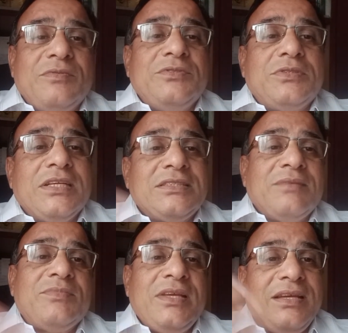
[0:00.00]
you touch
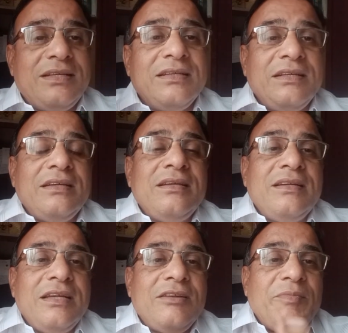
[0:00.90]
something and
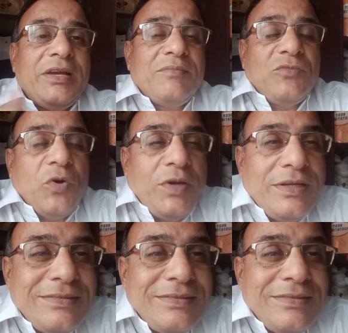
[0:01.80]
it will become gold.